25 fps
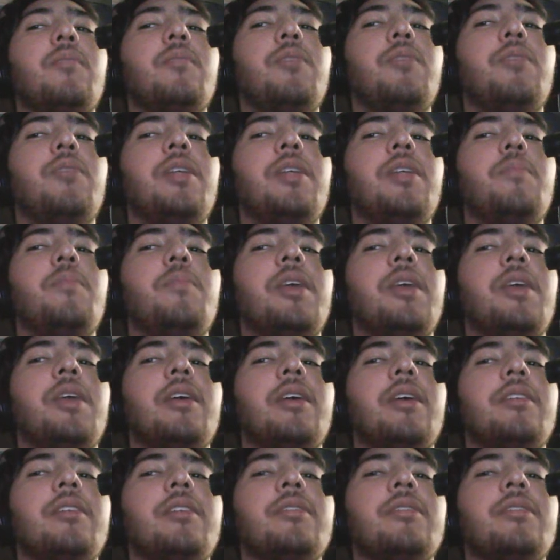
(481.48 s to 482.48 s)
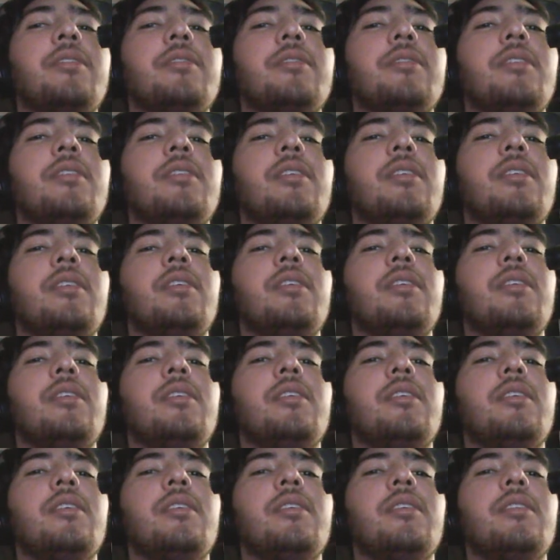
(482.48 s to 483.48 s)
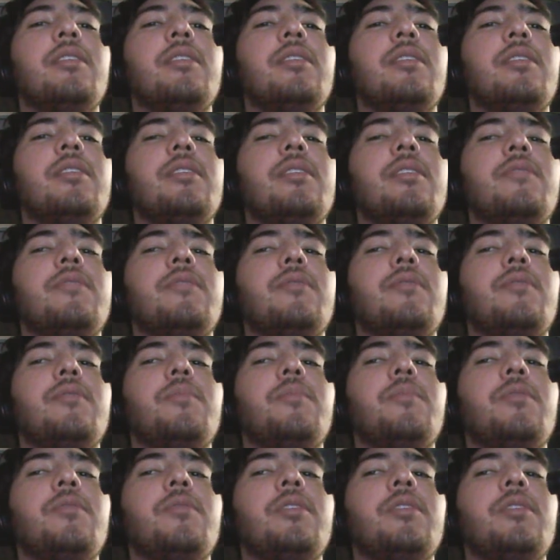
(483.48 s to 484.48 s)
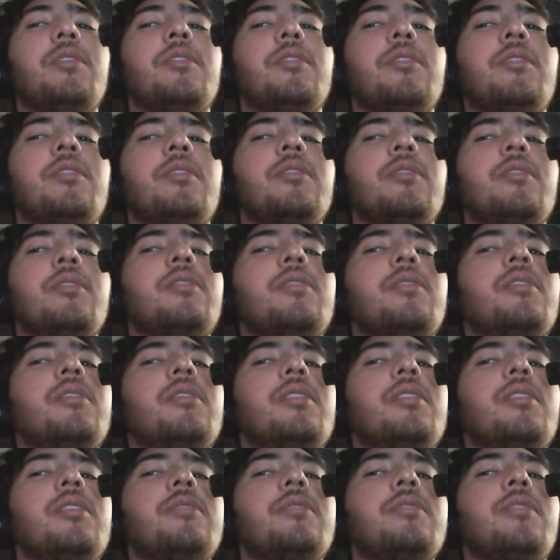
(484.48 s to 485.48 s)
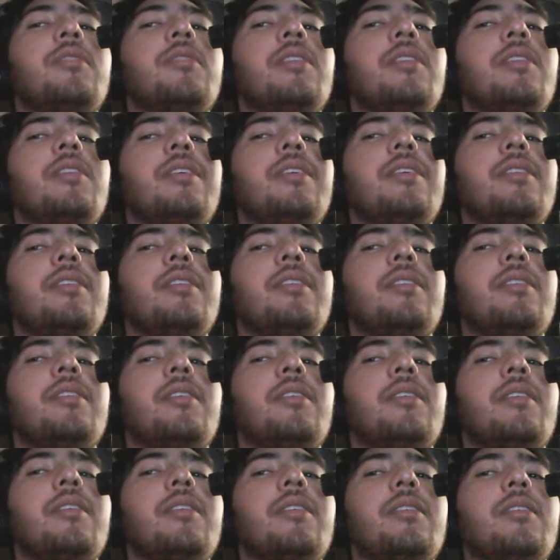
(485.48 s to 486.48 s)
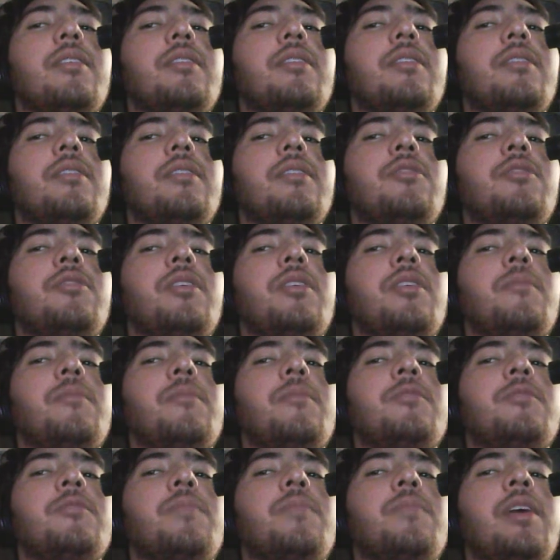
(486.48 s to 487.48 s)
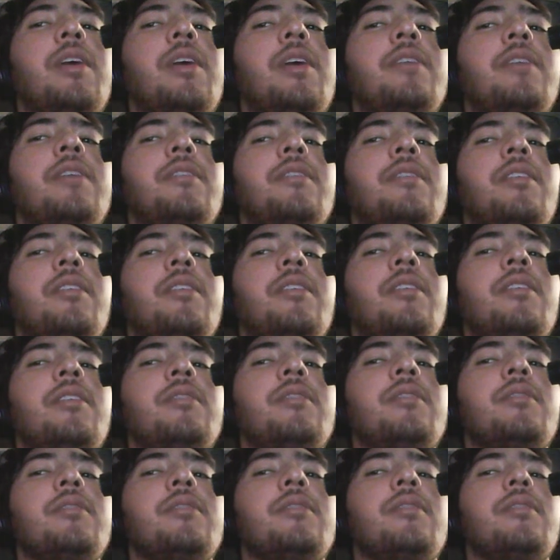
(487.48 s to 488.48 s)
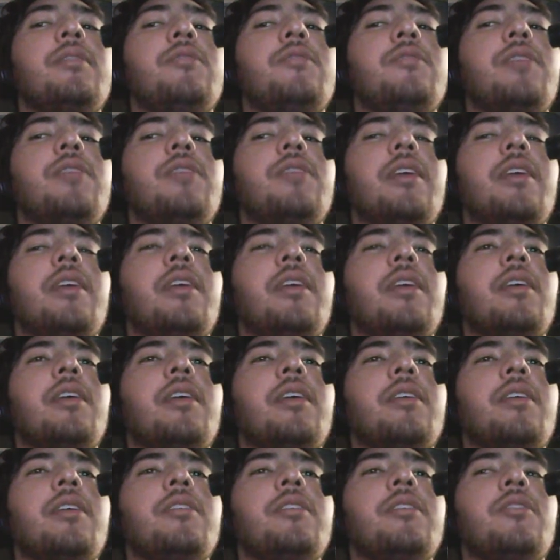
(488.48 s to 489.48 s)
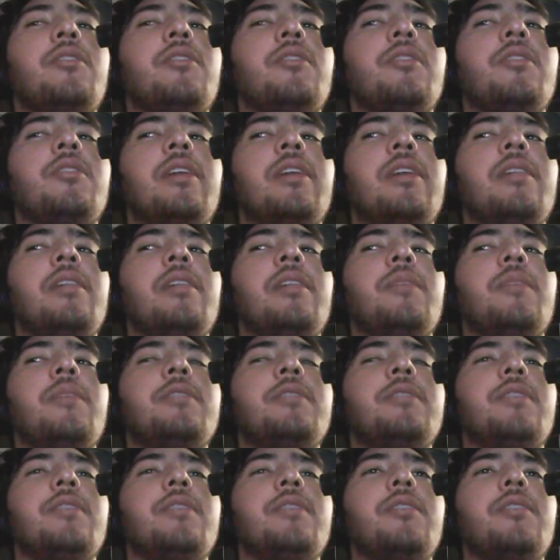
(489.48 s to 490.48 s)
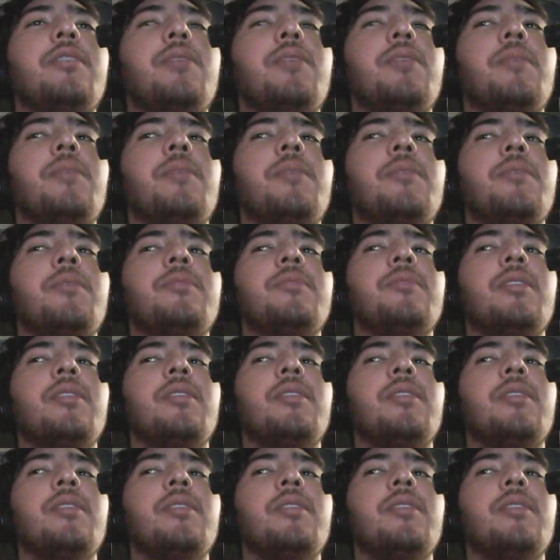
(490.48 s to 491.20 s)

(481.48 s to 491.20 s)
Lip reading: pretty big and dirty. And if we put it on, it's only you give space here to the kick and the other elements and the reverbs.